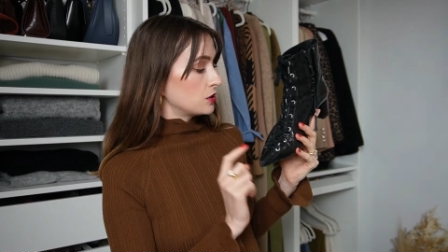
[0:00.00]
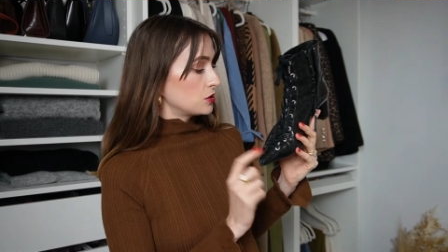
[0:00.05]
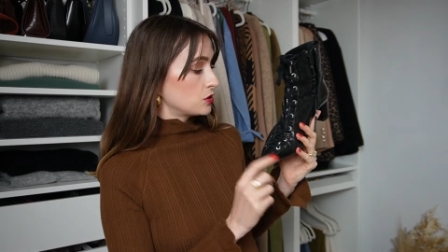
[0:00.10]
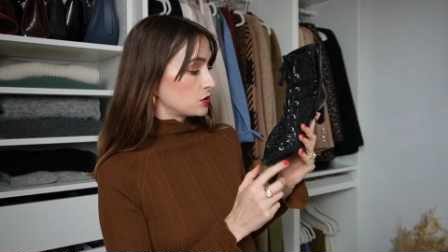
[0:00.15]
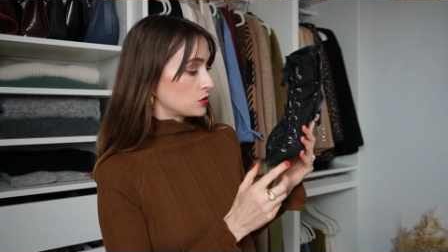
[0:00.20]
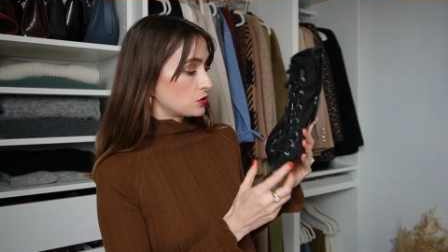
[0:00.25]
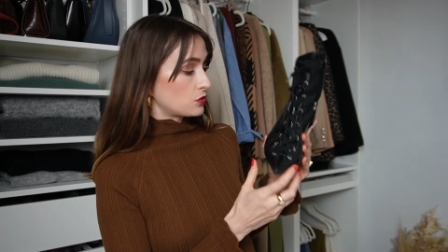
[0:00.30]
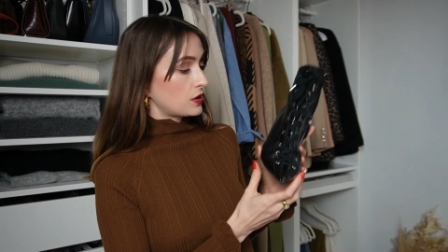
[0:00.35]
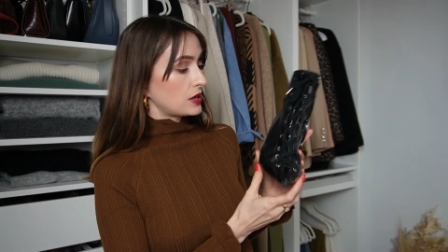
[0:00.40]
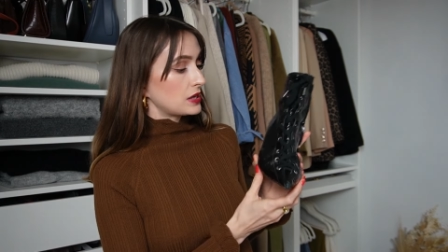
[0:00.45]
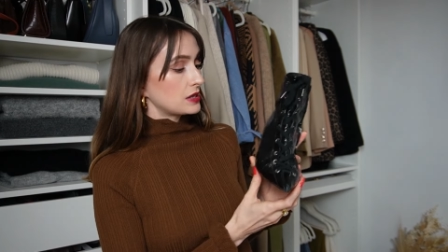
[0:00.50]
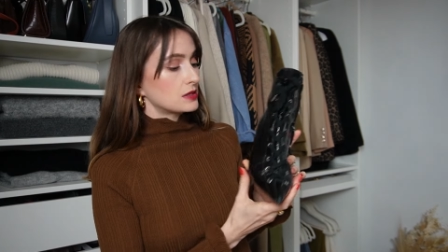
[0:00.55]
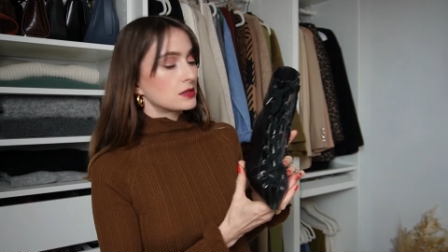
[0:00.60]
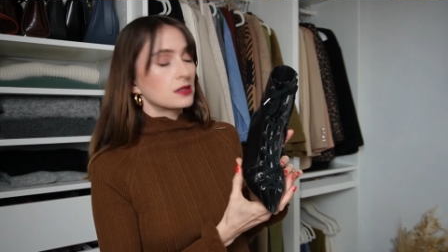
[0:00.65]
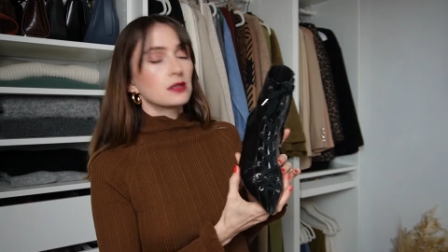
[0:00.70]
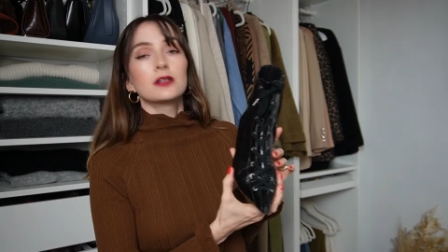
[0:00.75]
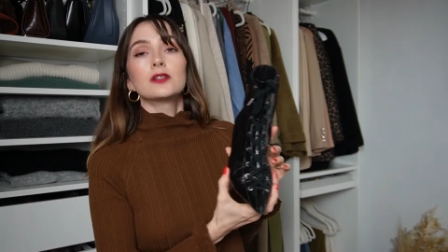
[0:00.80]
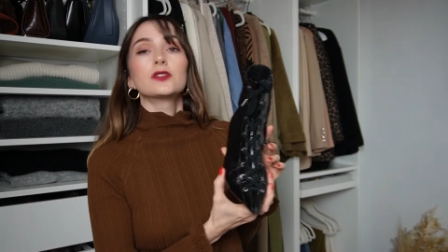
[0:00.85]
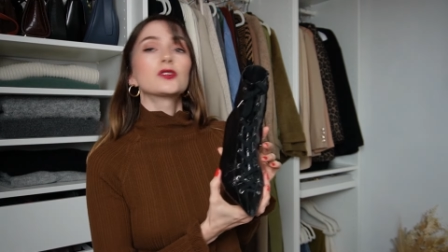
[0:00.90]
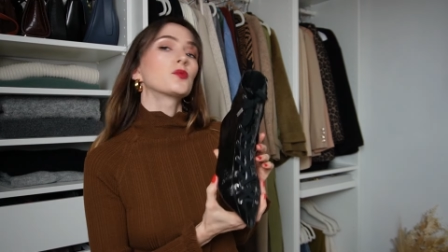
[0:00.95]
which is great
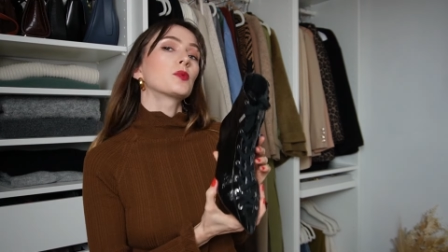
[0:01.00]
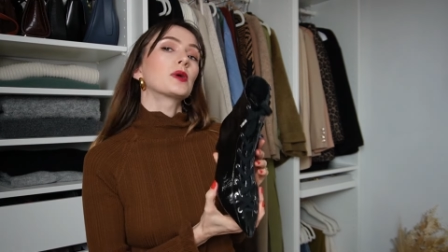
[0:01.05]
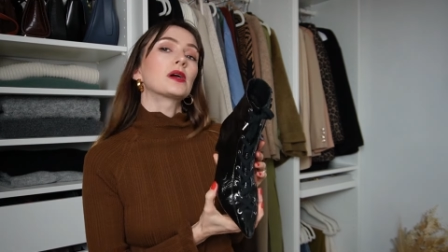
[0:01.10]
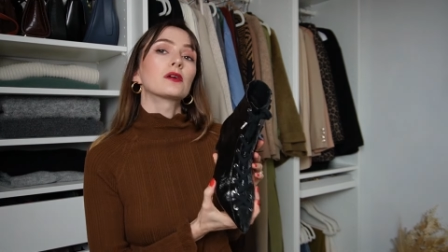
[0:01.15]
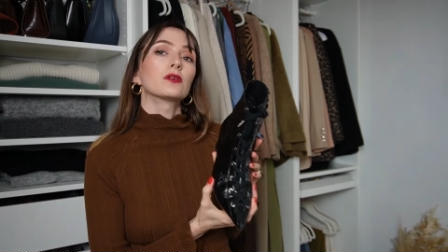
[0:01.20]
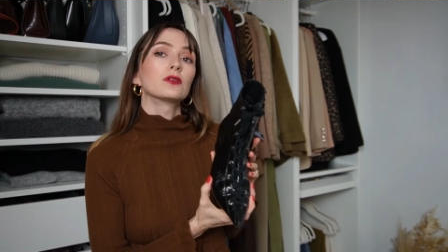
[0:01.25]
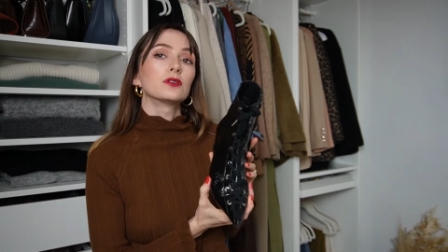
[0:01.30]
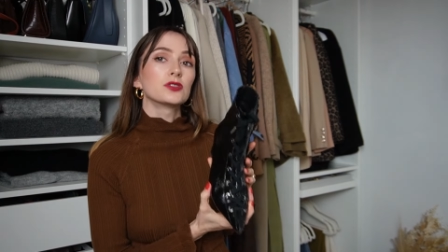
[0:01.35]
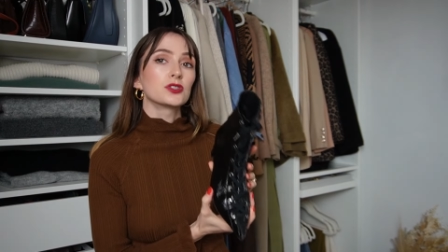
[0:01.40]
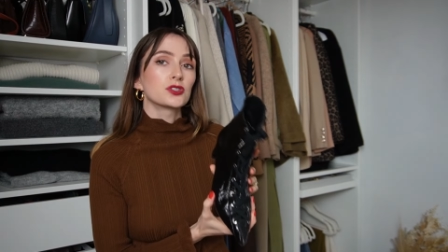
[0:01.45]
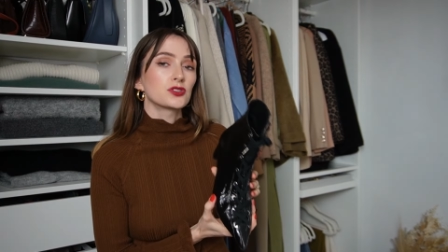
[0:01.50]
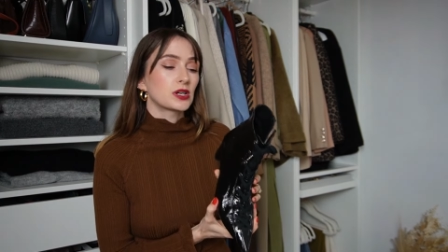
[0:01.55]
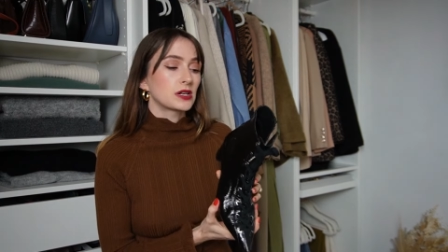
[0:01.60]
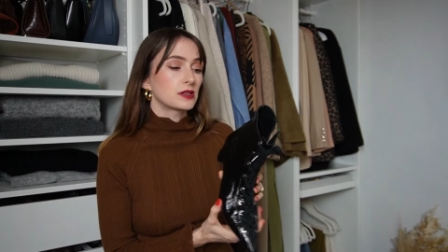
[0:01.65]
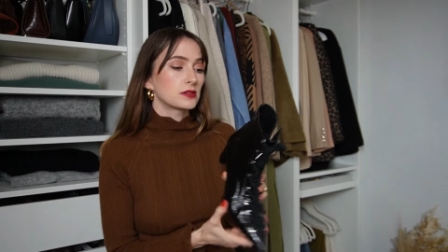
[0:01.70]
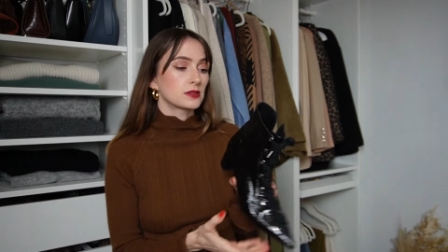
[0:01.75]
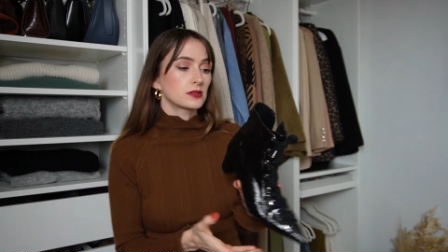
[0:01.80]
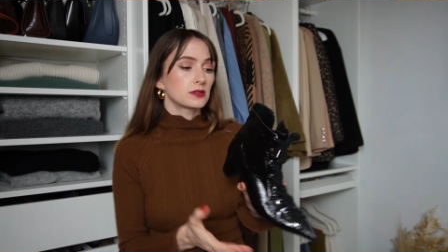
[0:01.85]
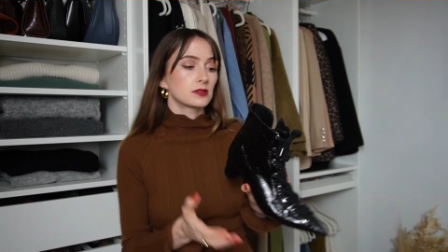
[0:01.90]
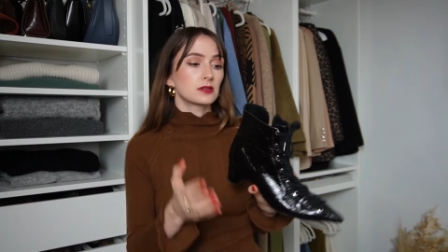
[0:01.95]
to wear under
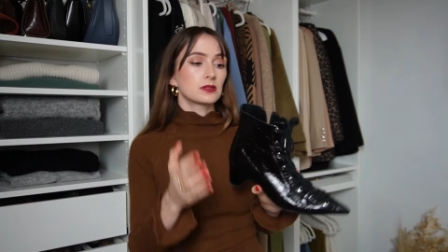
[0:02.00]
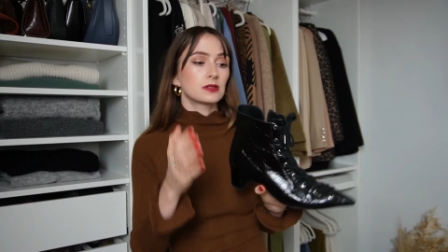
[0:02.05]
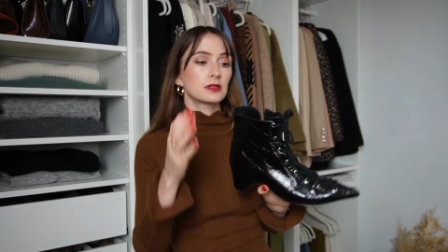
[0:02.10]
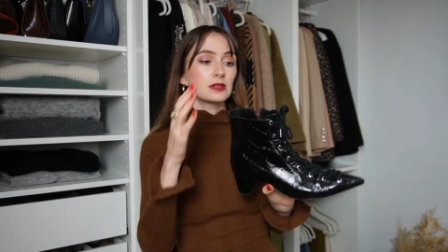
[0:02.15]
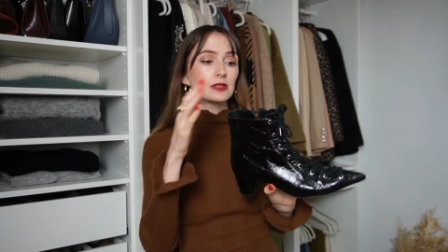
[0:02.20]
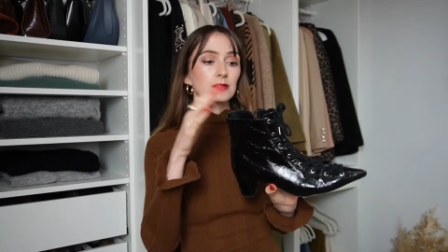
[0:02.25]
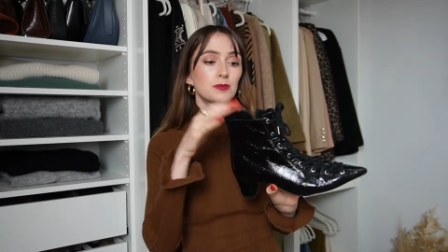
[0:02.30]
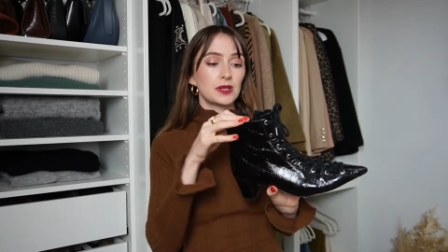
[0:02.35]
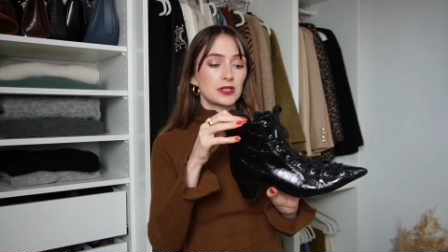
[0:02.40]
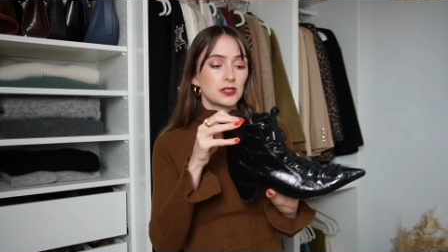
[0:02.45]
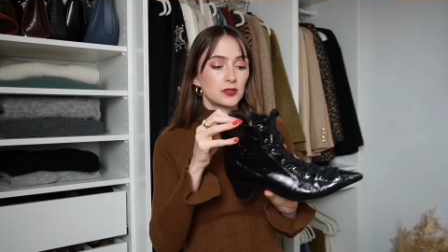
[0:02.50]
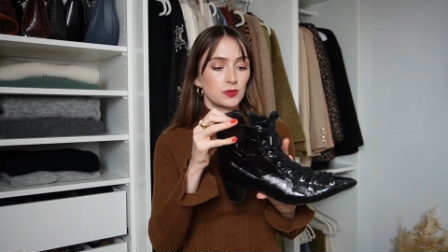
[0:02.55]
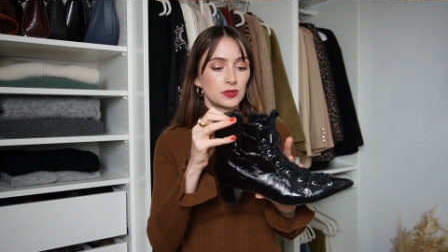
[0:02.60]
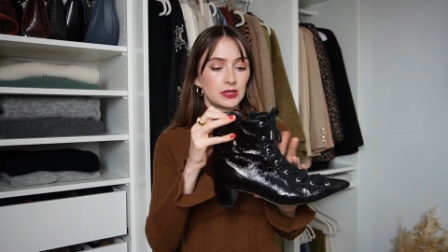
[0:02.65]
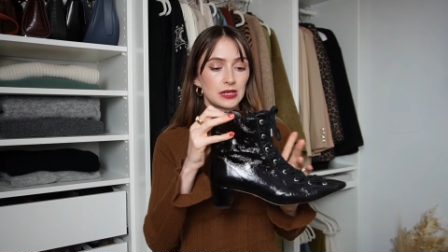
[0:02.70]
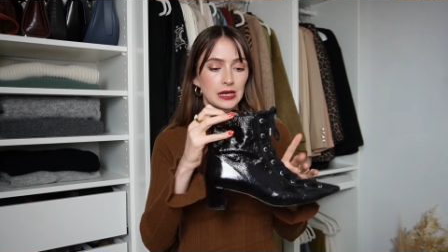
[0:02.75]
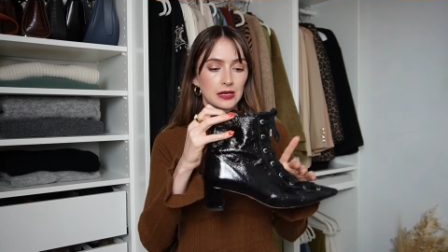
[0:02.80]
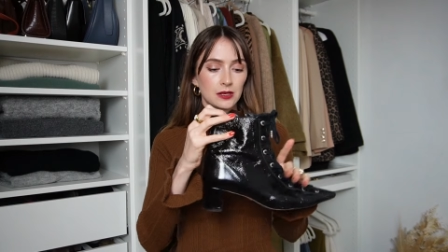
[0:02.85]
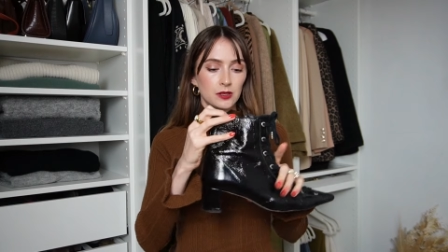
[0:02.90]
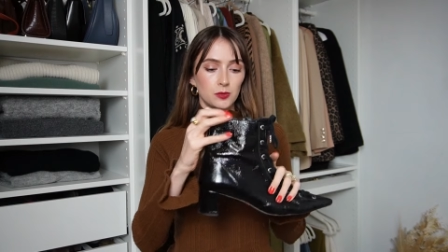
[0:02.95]
trousers, especially with
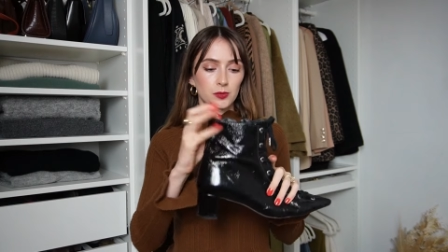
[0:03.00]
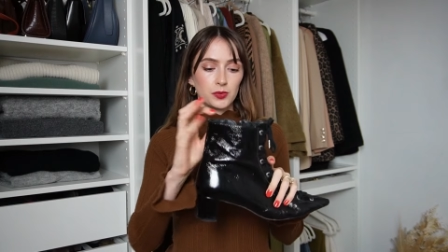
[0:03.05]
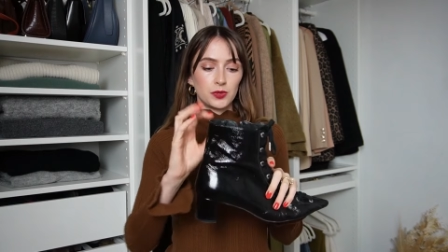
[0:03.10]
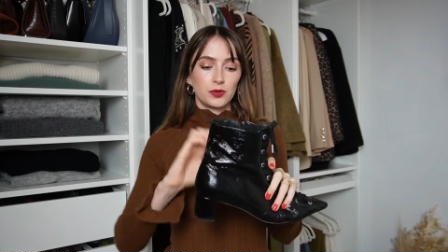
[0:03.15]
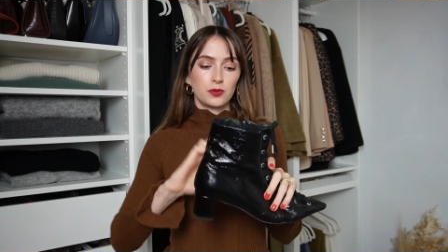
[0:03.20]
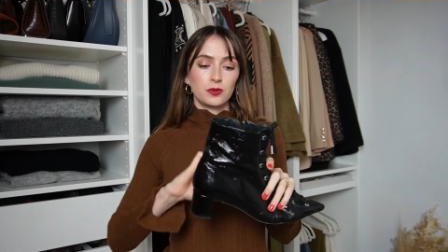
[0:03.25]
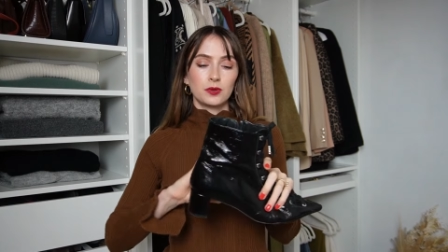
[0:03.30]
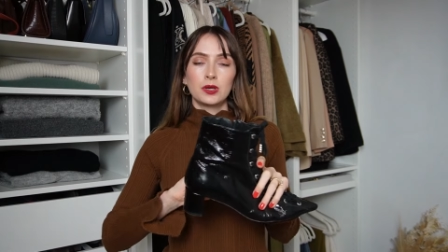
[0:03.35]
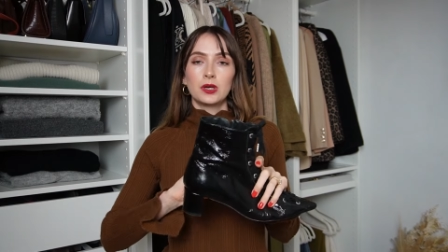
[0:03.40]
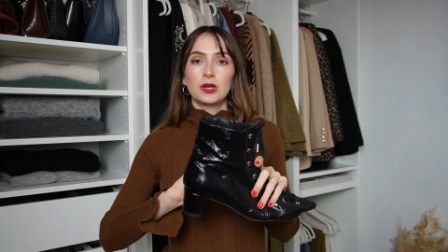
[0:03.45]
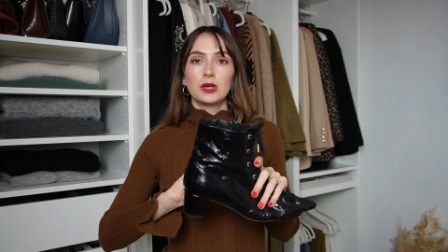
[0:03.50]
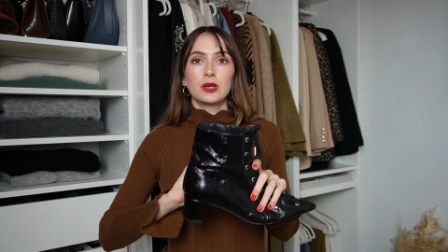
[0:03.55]
an ankle boot,